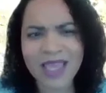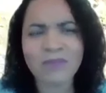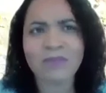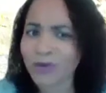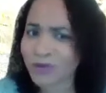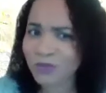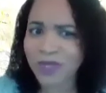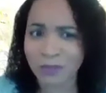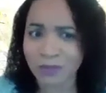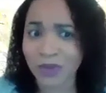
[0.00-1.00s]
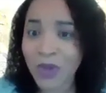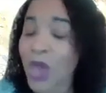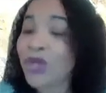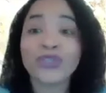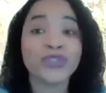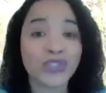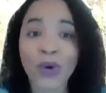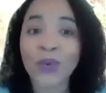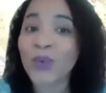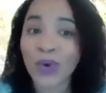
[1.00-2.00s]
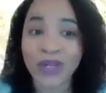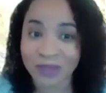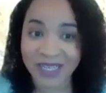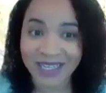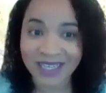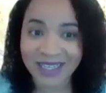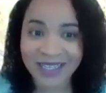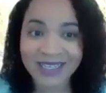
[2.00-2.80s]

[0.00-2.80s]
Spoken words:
And most people don't want pity.